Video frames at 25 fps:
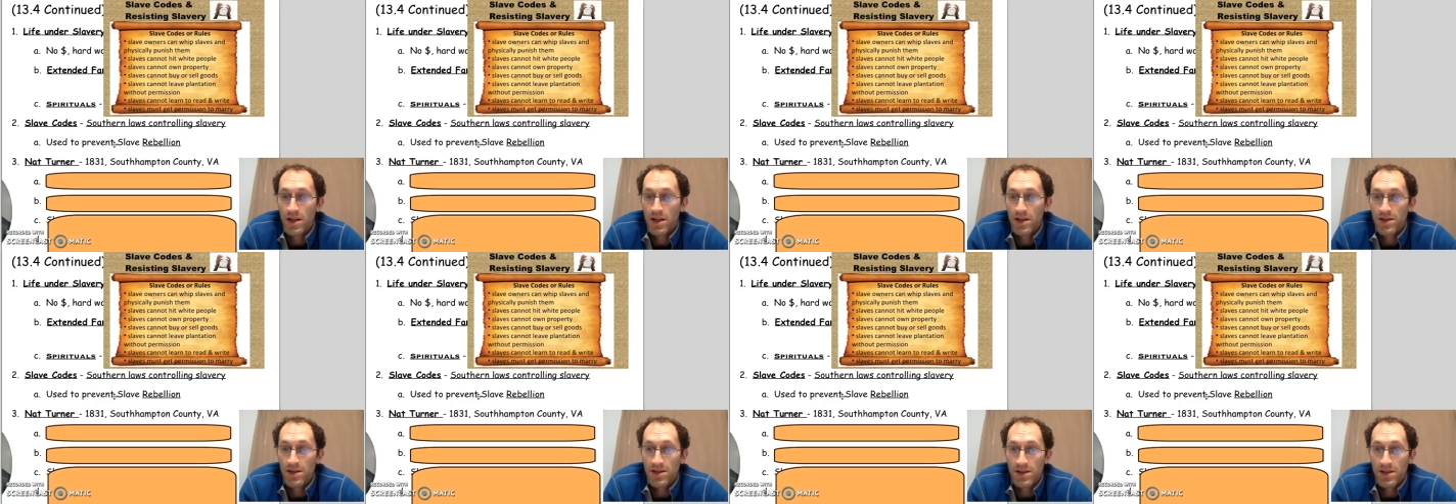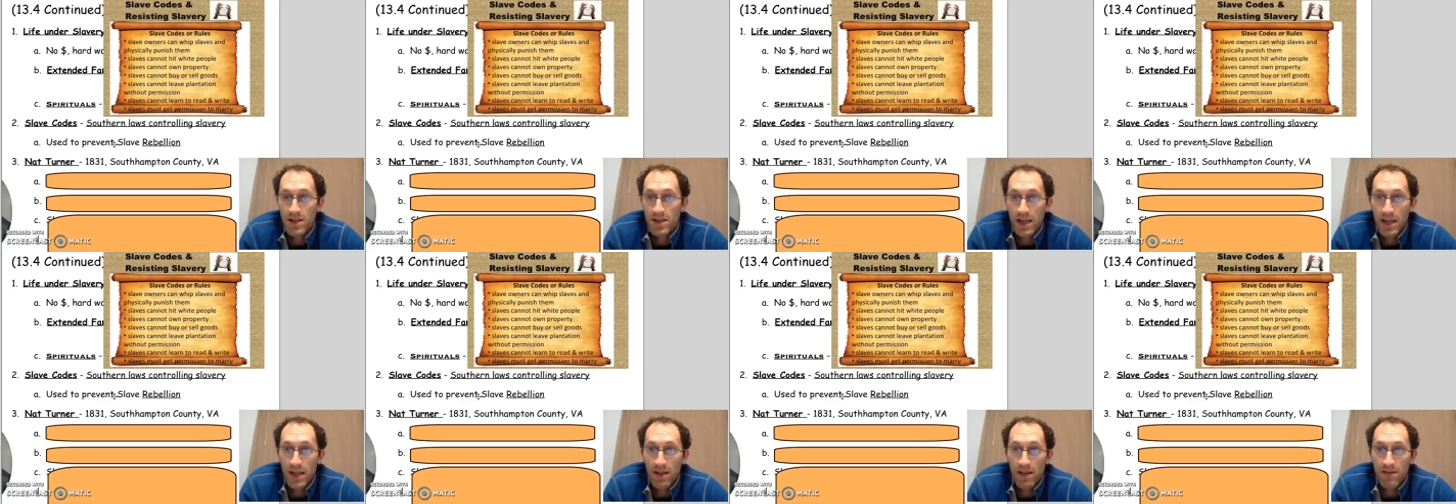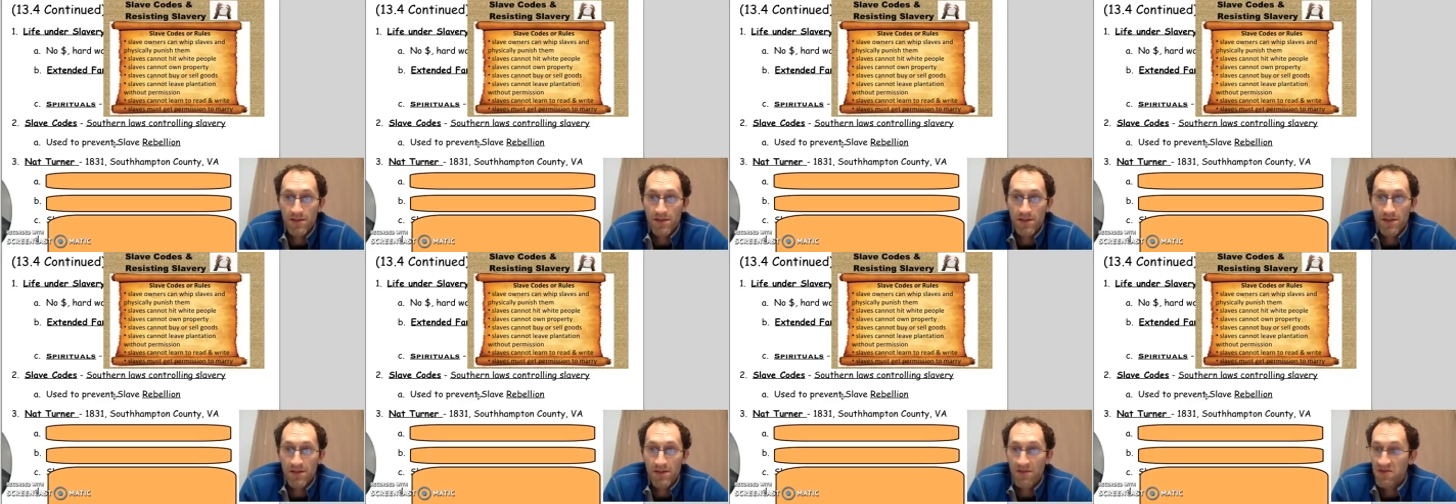
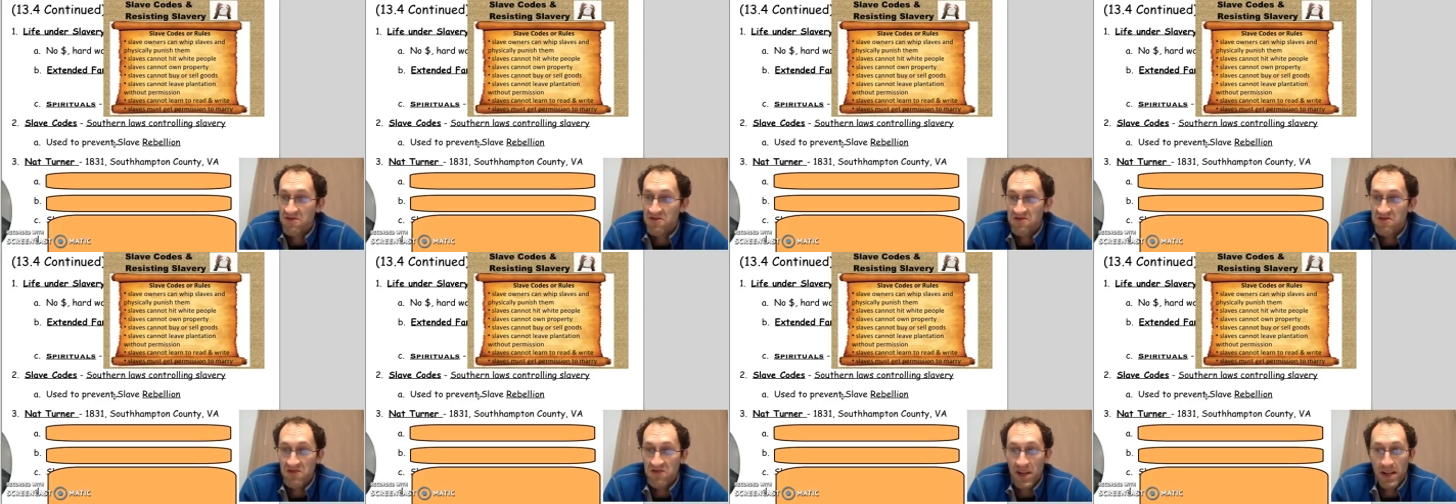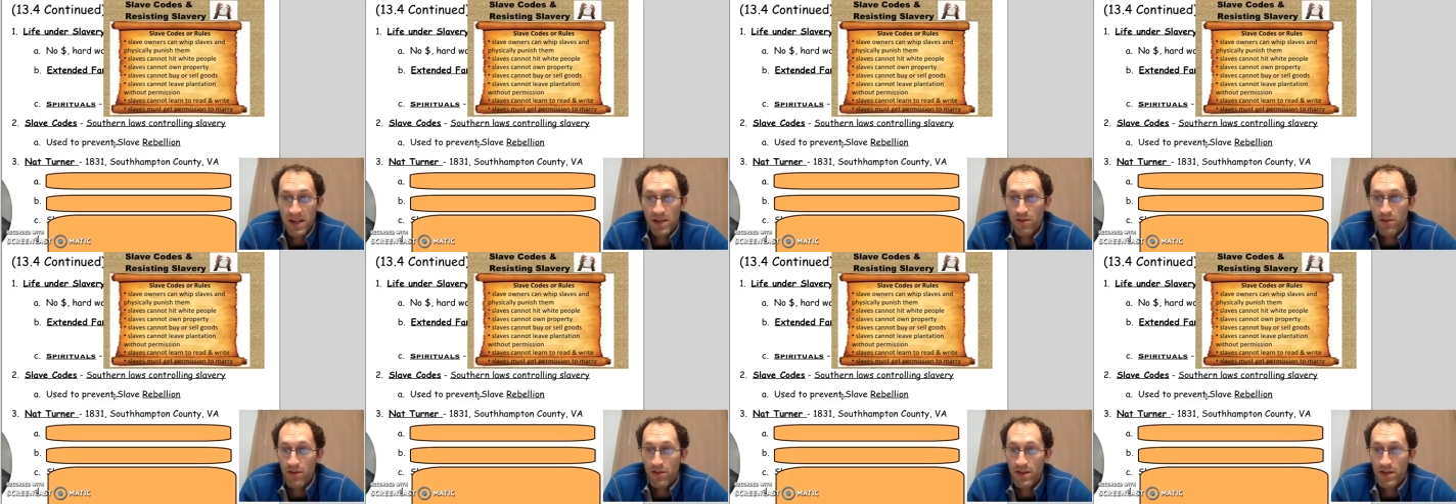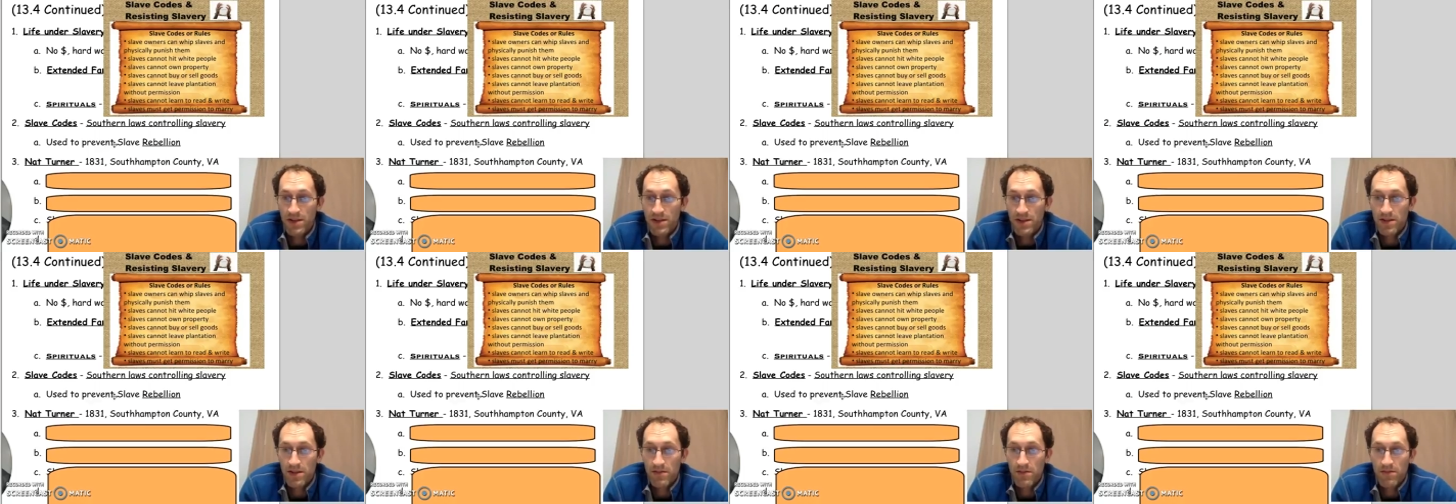slaves for any
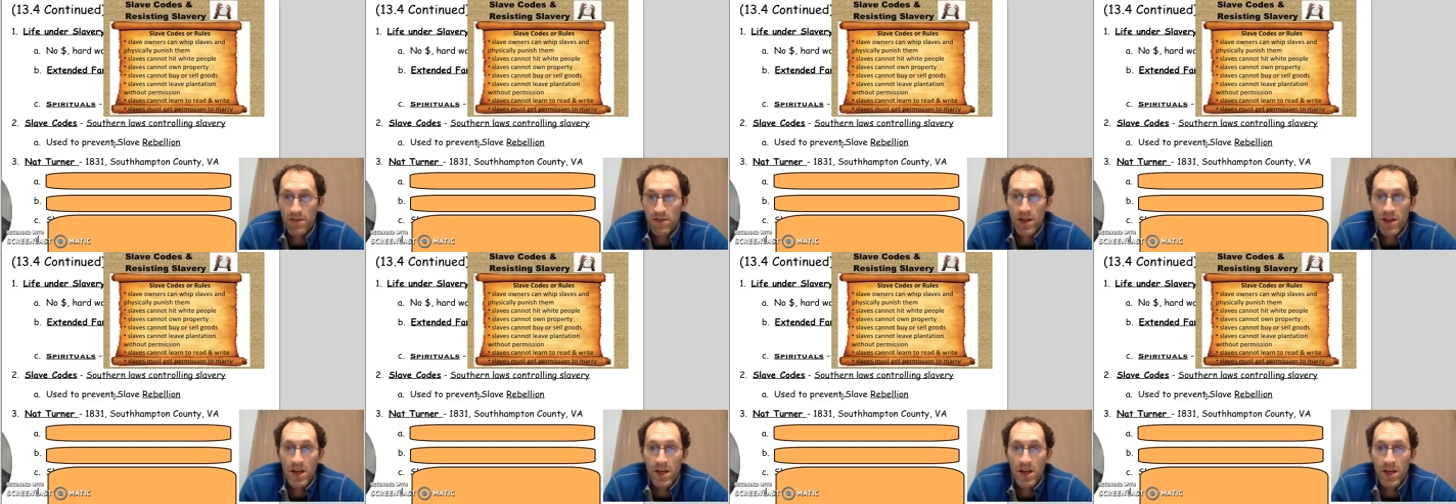reason.